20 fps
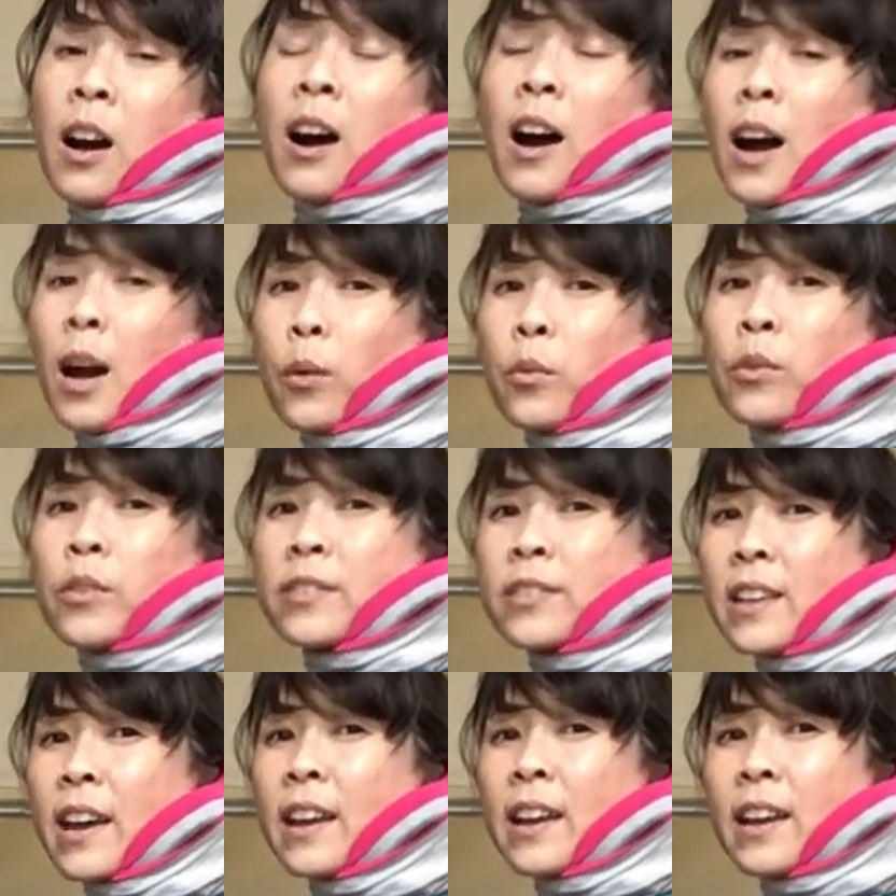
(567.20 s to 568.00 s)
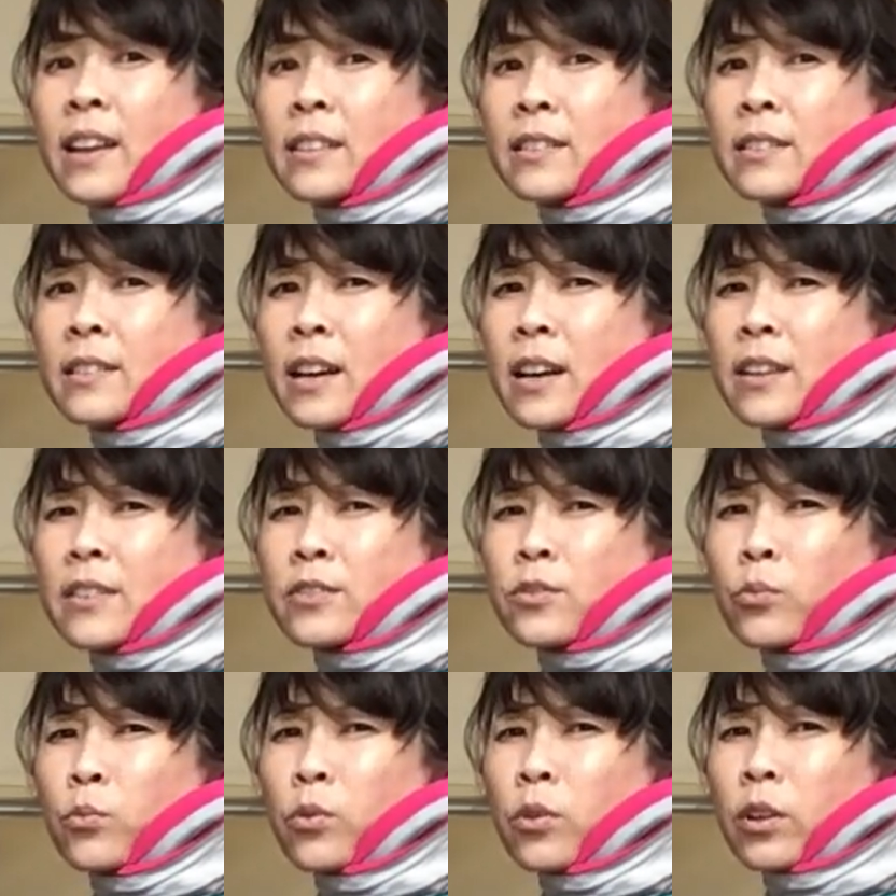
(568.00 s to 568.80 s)
I will say it
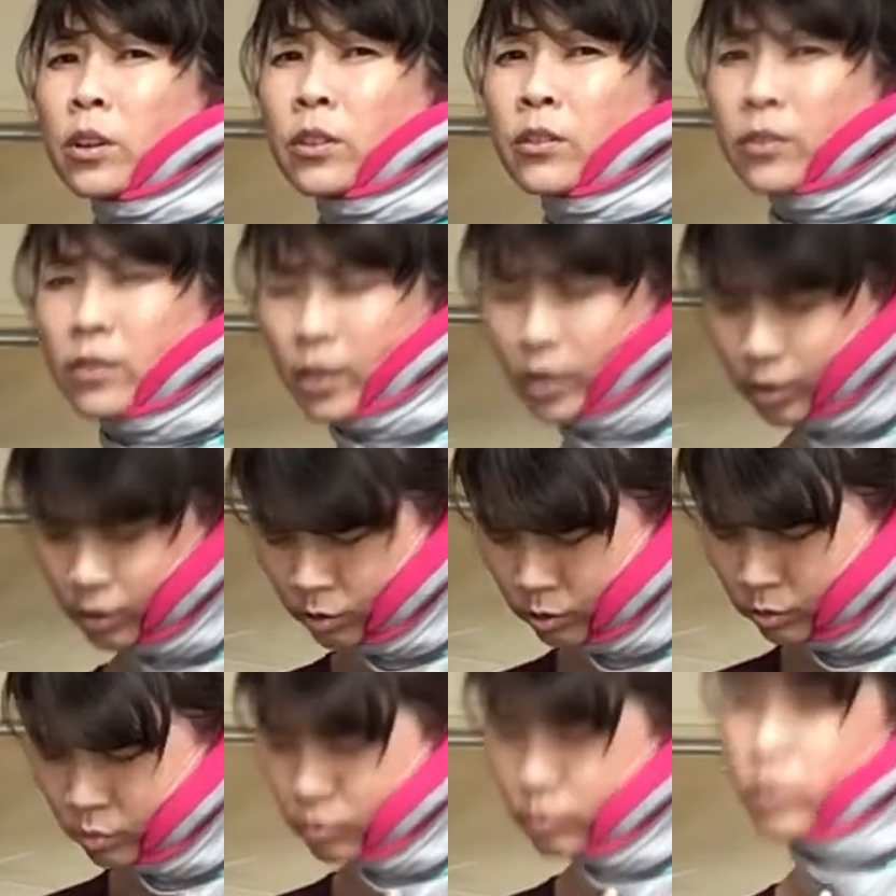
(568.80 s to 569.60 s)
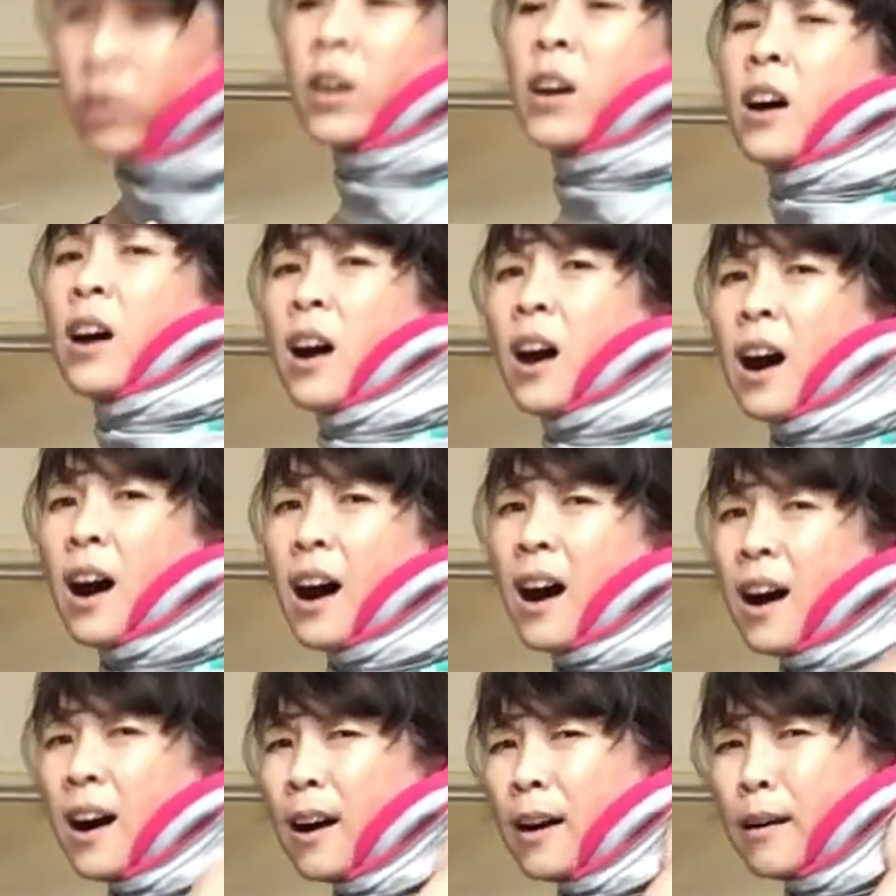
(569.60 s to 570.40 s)
does work though.
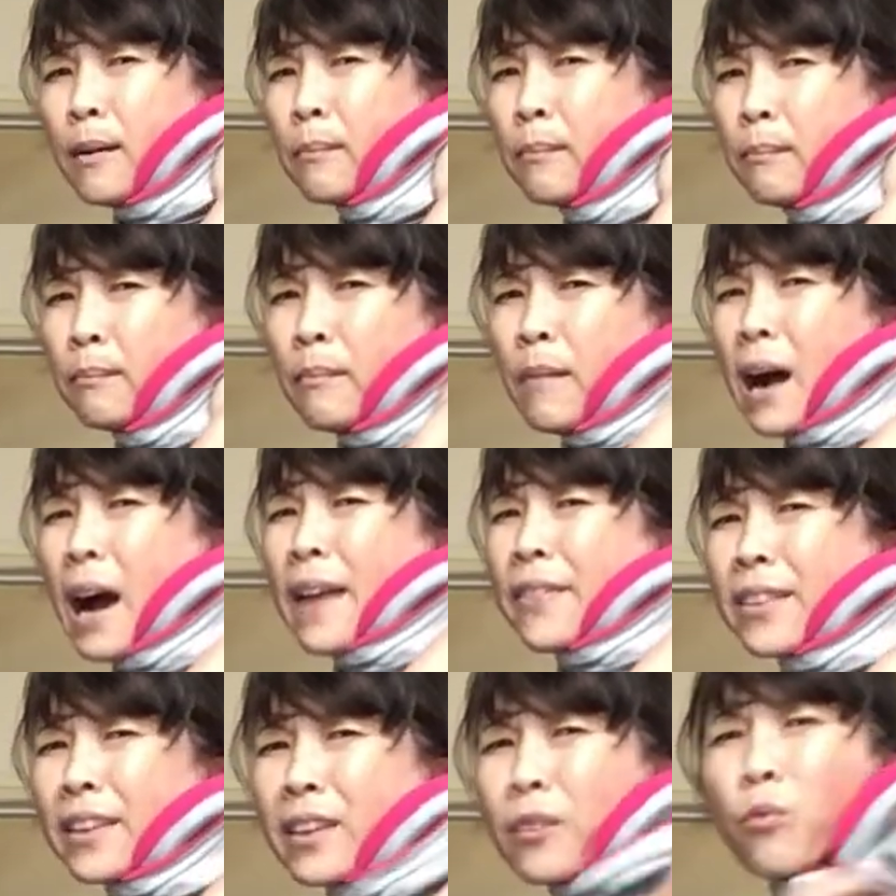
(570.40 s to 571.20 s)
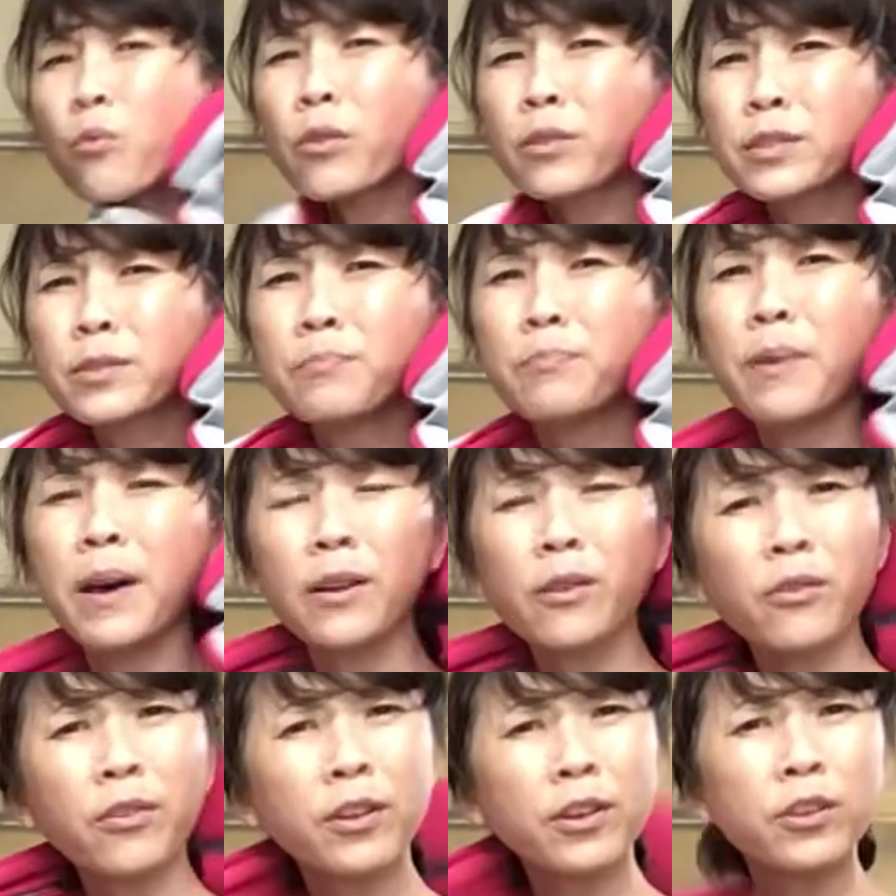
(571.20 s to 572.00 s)
I think it works
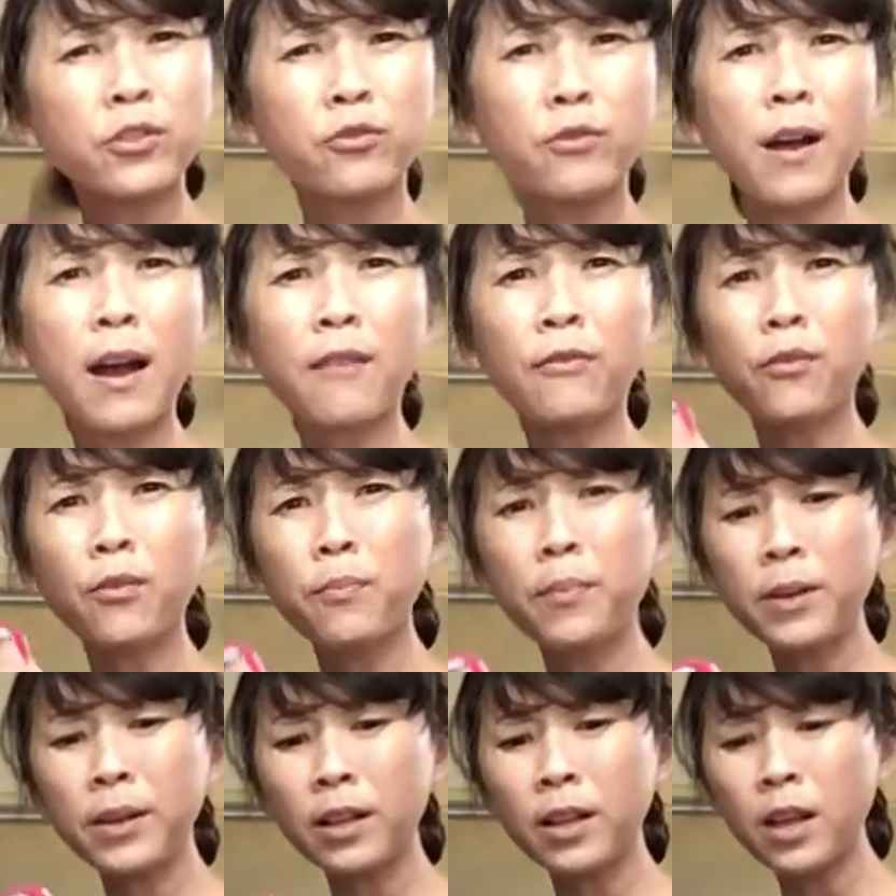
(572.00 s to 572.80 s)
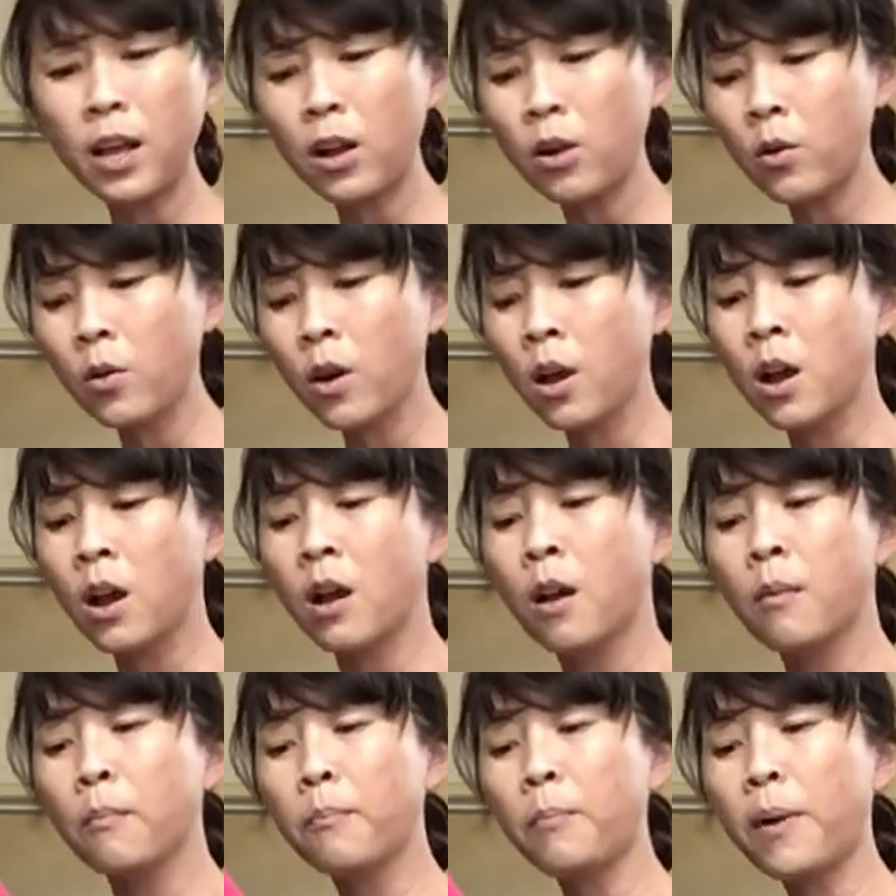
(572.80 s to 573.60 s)
better than a travel pillow,
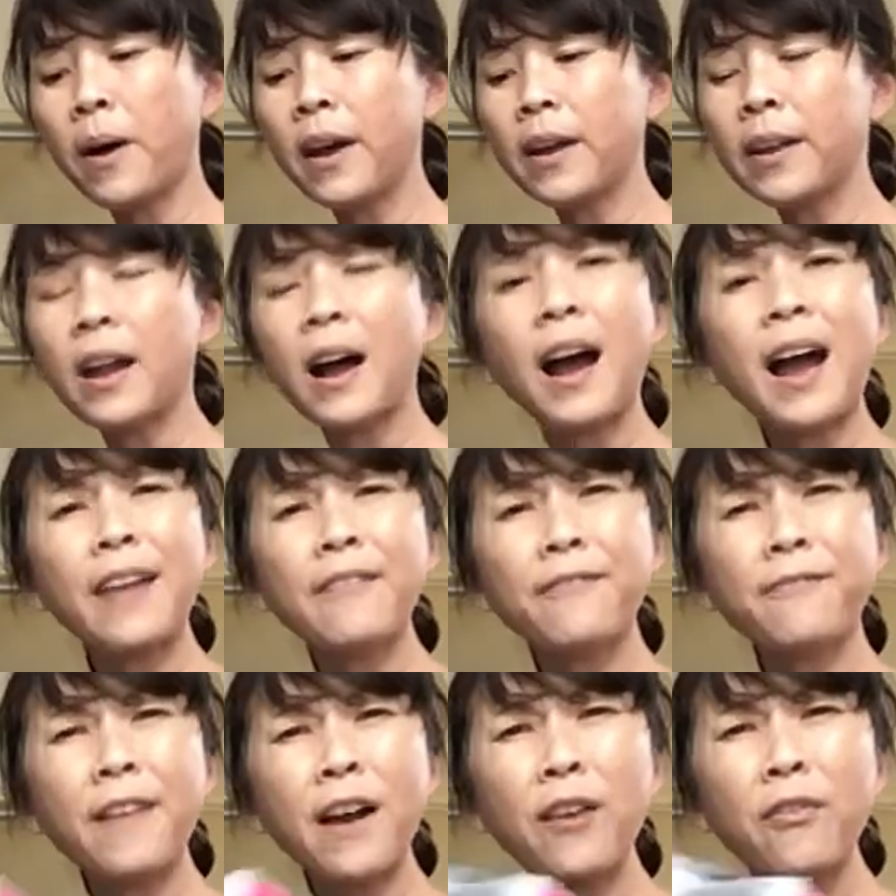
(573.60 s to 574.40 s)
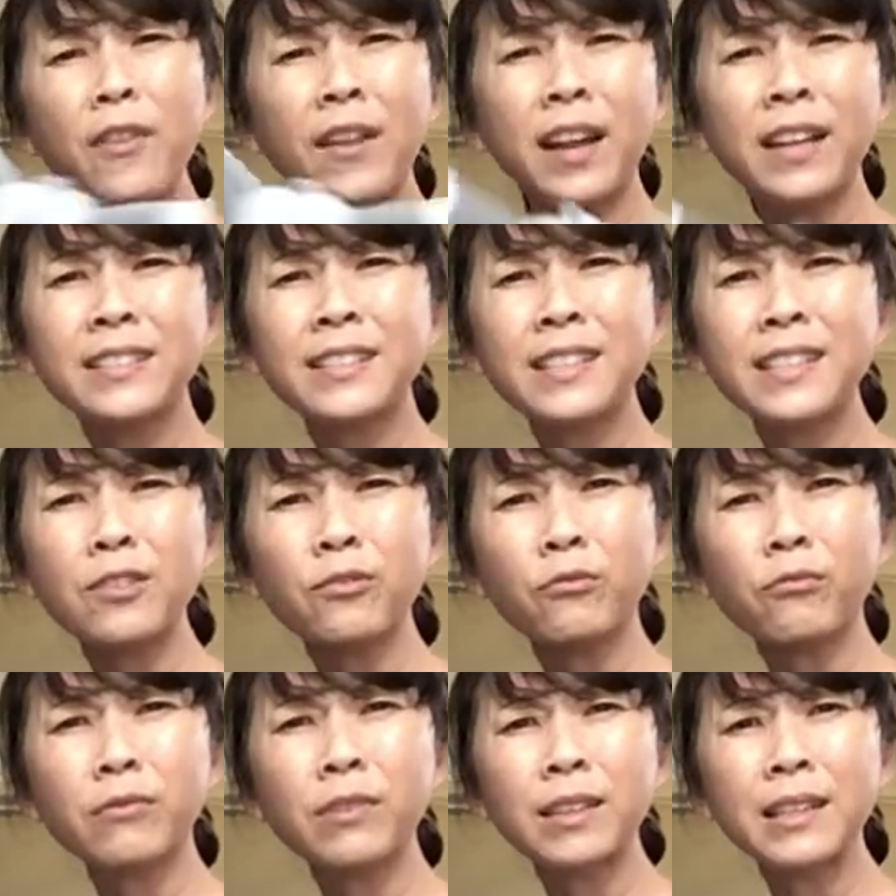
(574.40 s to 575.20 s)
but I found that I didn't
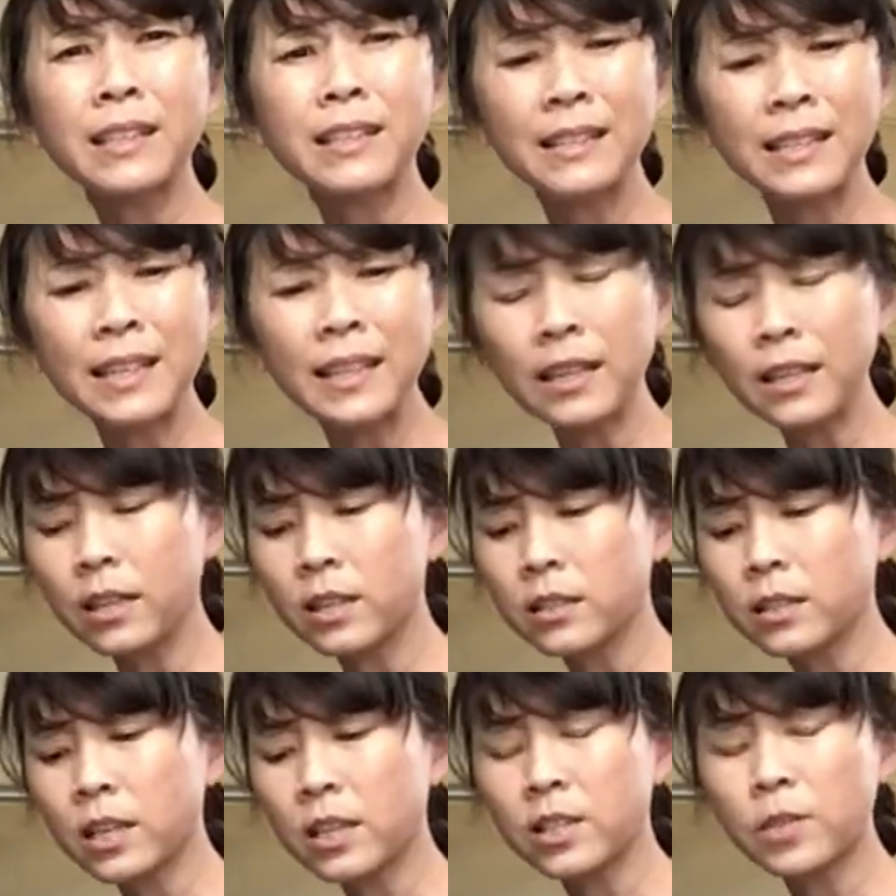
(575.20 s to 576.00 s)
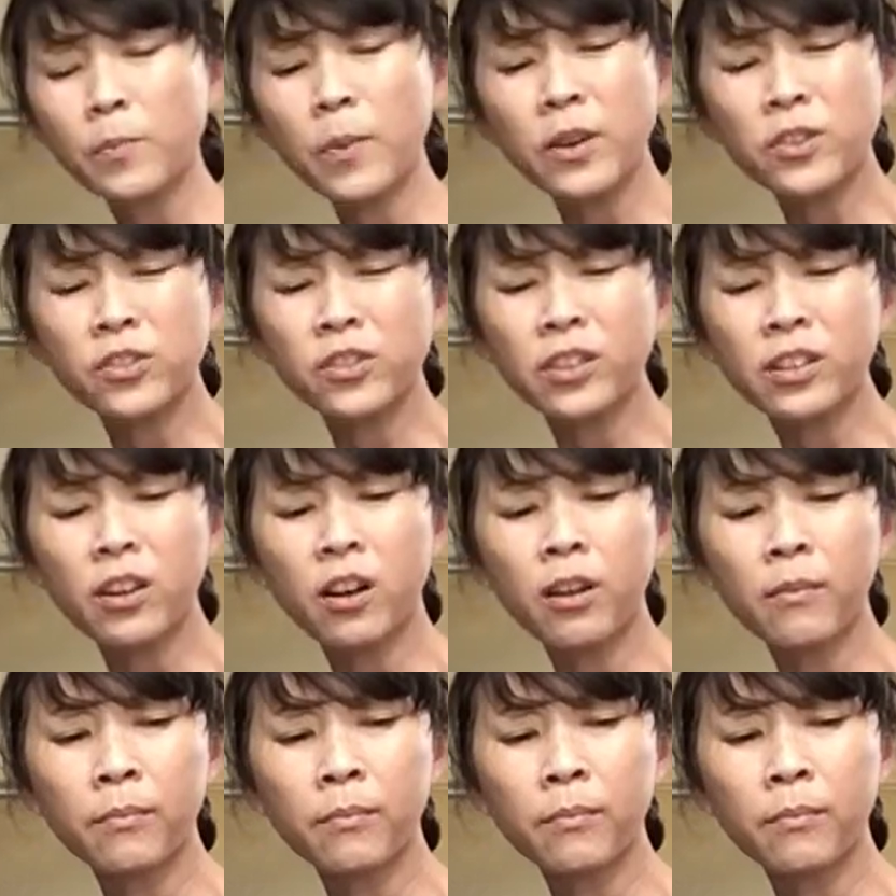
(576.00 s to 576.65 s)
really need it, especially